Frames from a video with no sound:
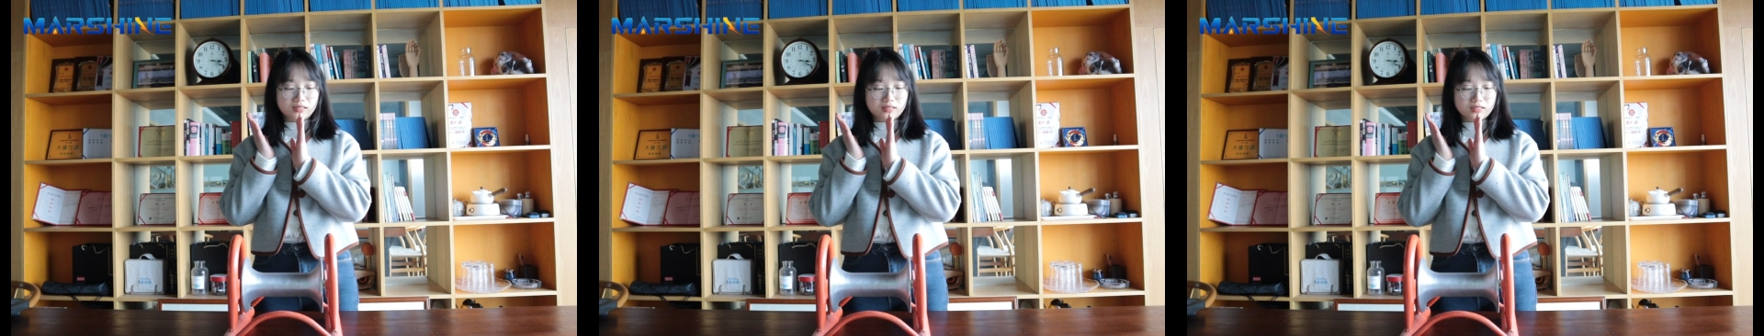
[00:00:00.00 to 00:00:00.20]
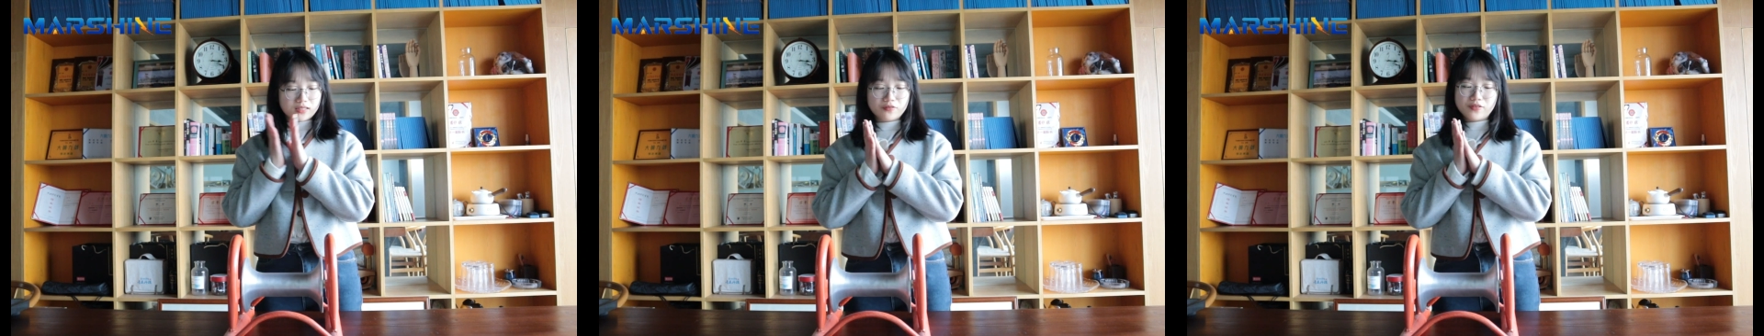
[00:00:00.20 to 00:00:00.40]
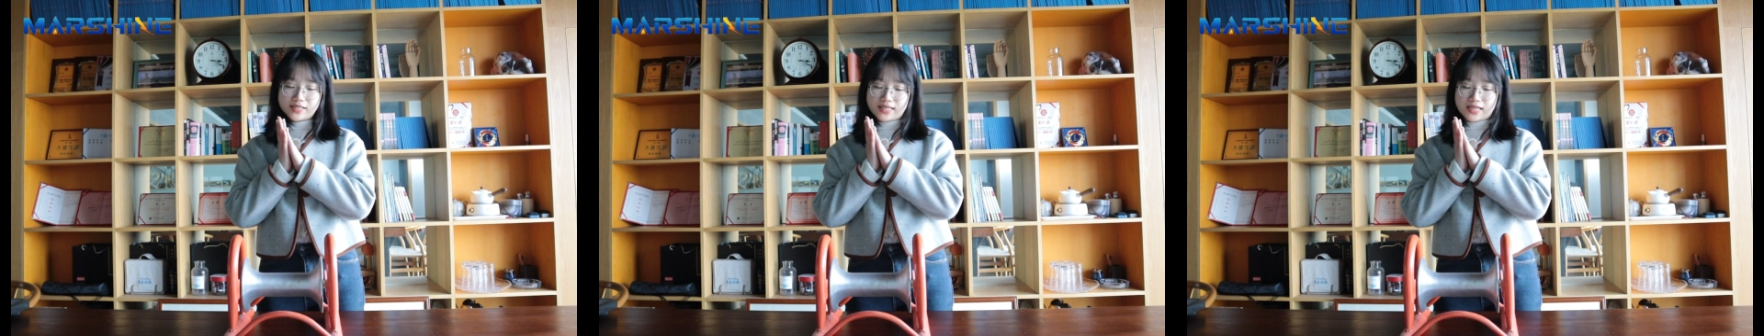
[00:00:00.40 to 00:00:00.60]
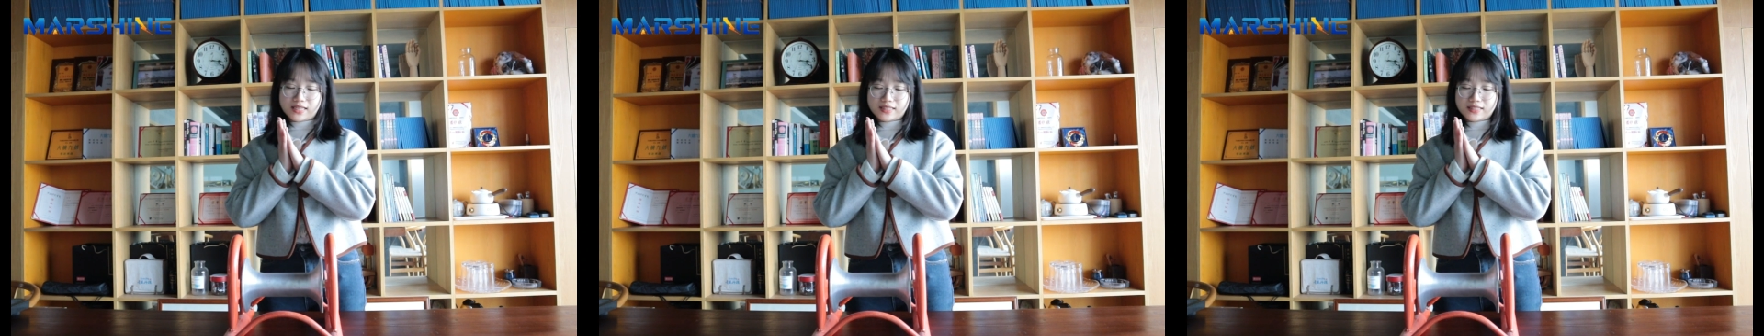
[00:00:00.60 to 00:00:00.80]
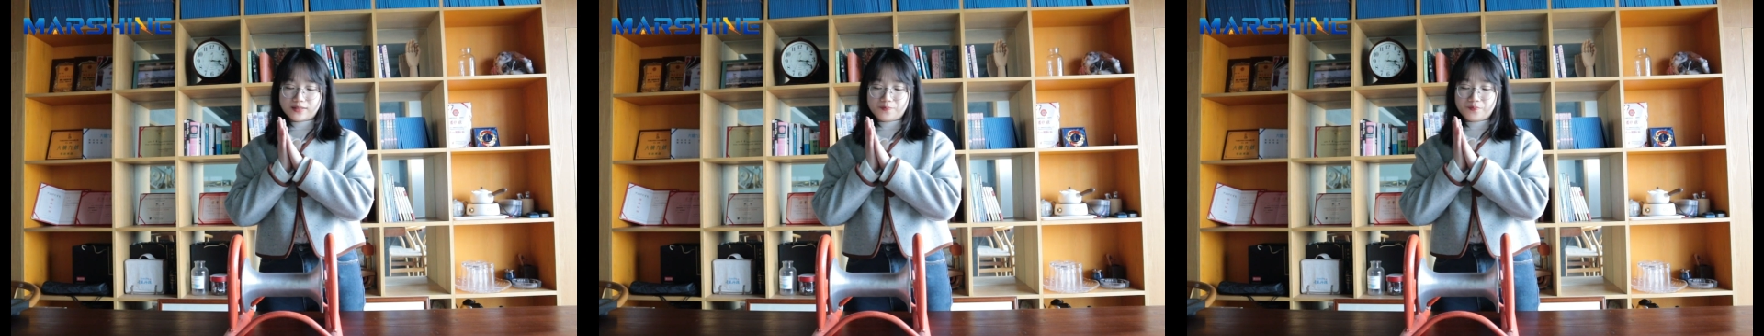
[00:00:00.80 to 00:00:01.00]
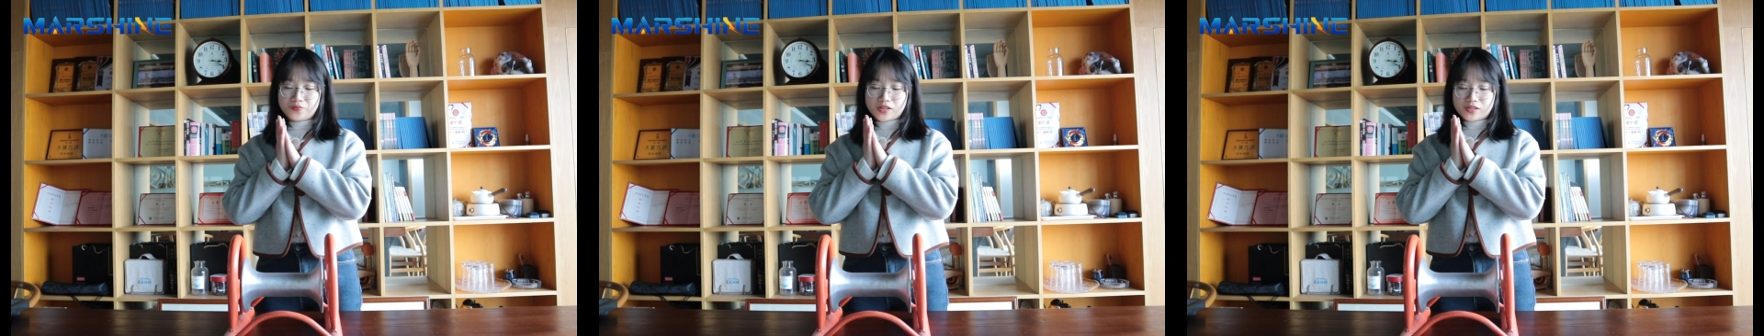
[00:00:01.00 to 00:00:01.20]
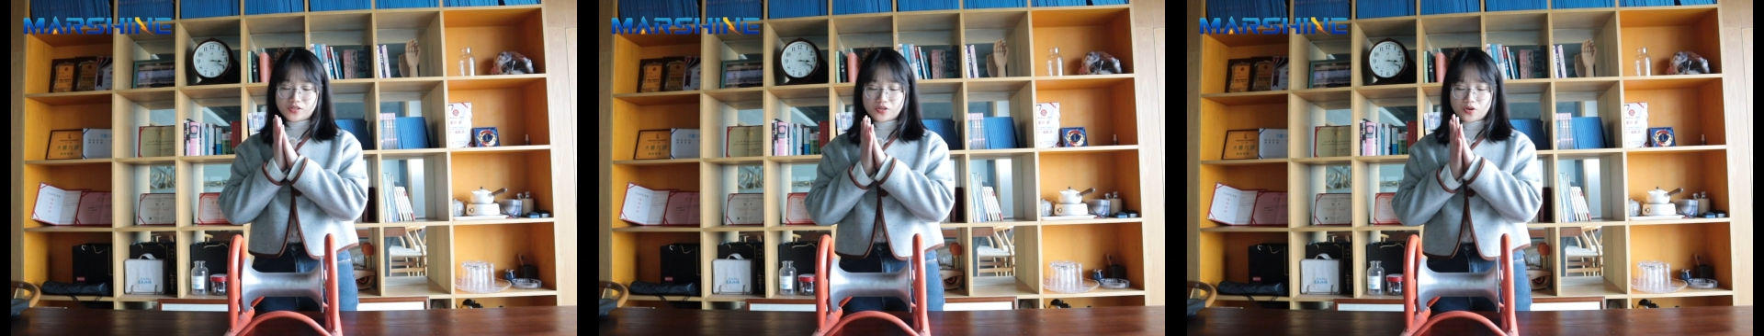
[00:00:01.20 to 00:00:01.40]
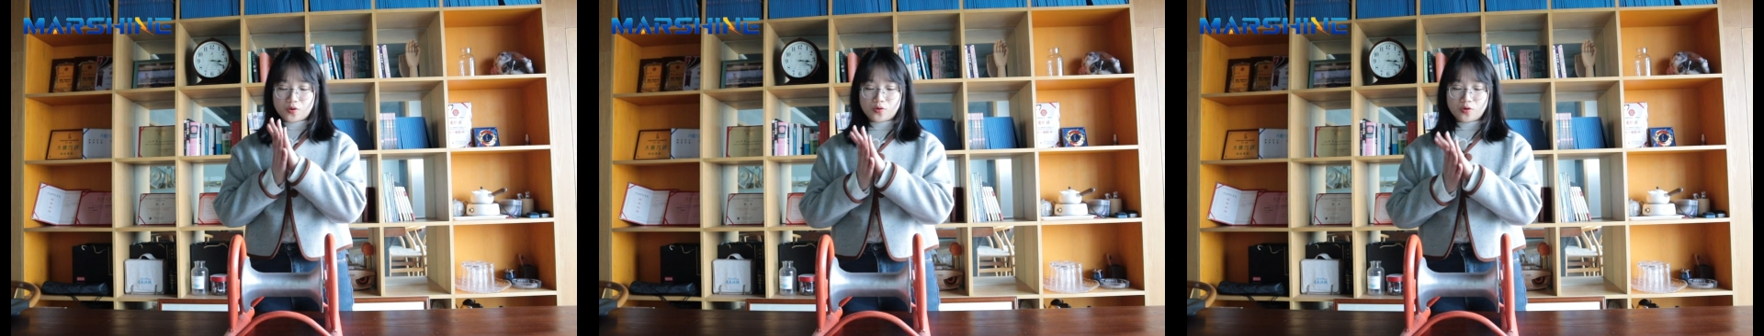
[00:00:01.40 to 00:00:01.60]
services,
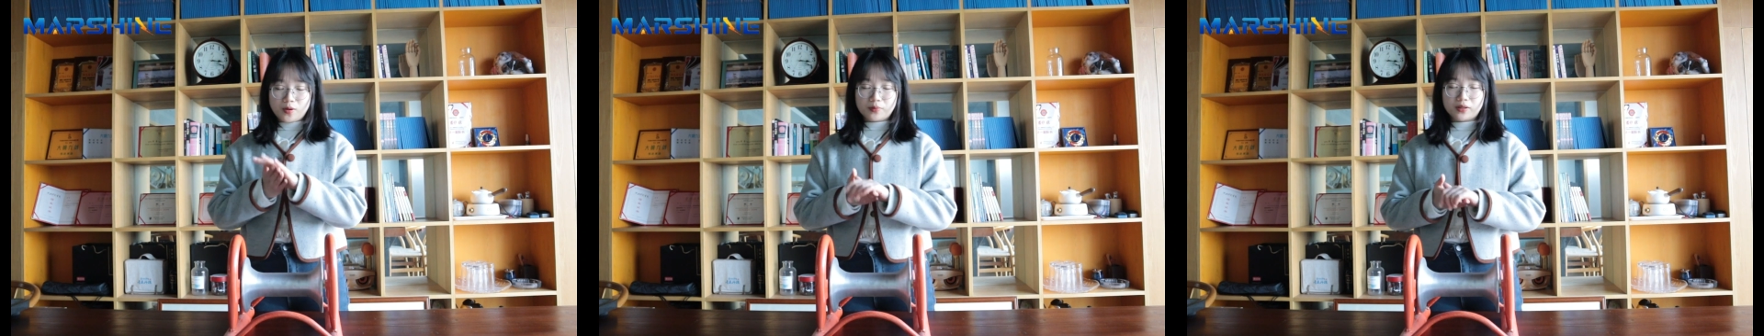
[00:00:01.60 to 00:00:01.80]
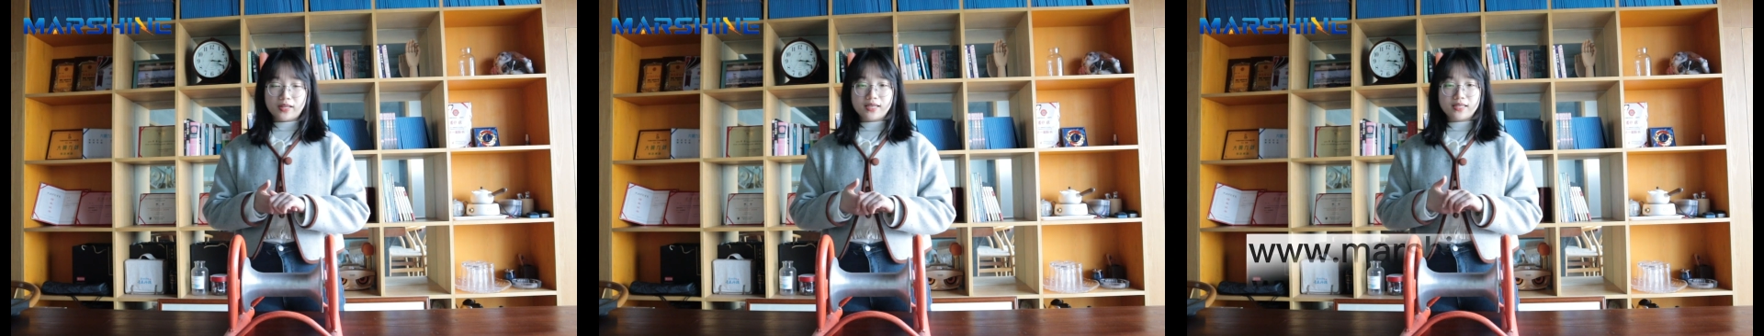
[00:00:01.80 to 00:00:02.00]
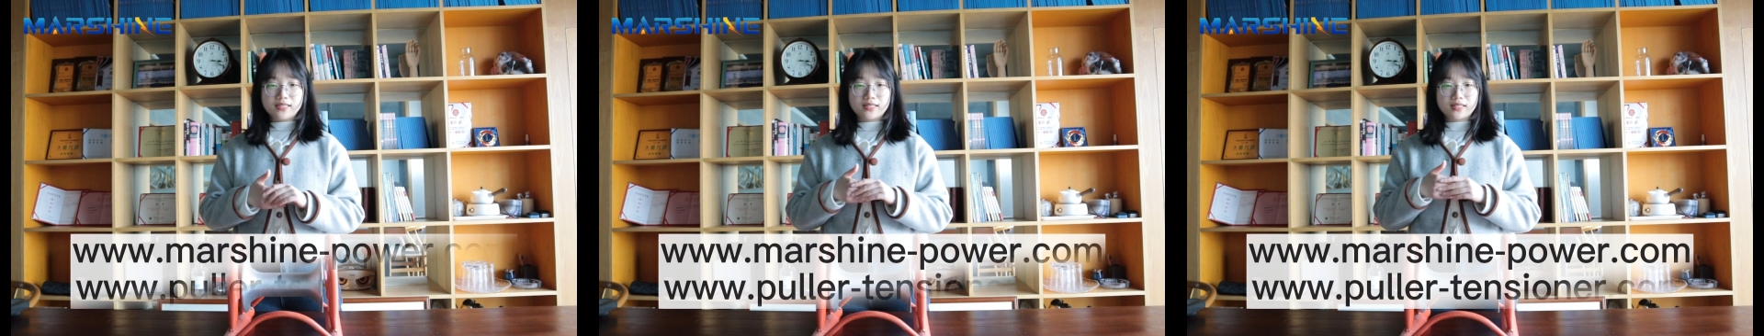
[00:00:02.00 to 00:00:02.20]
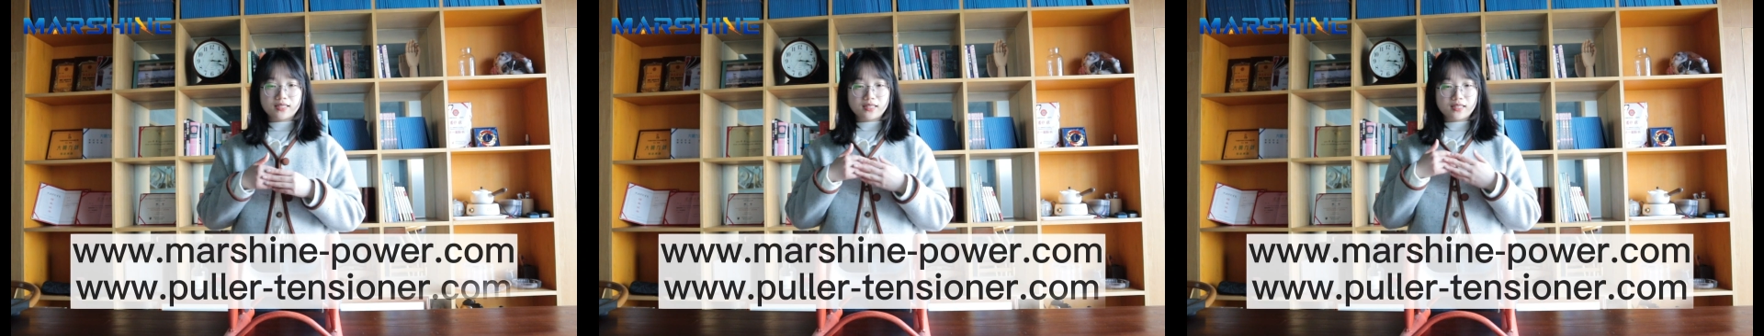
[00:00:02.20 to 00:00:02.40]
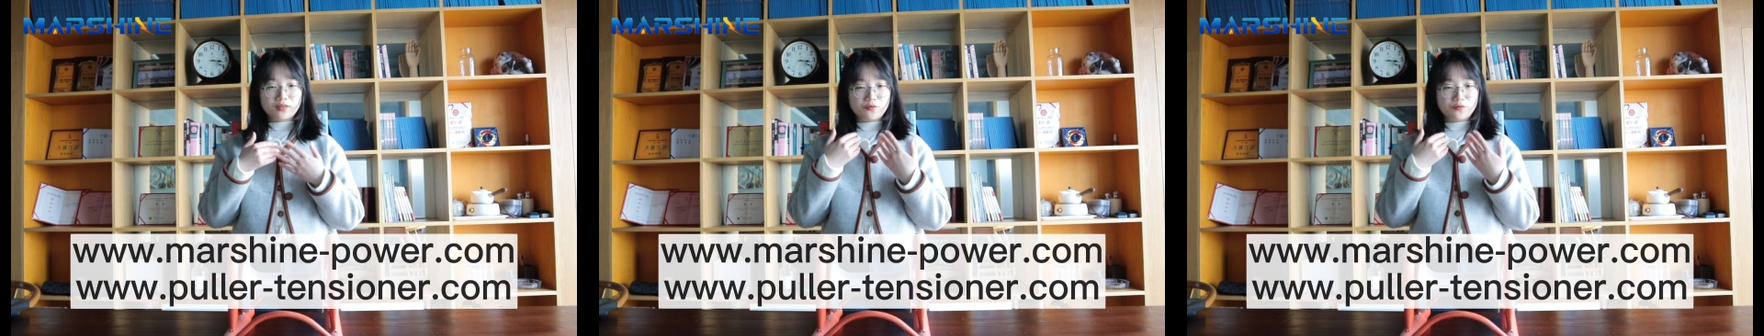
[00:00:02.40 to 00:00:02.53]
so please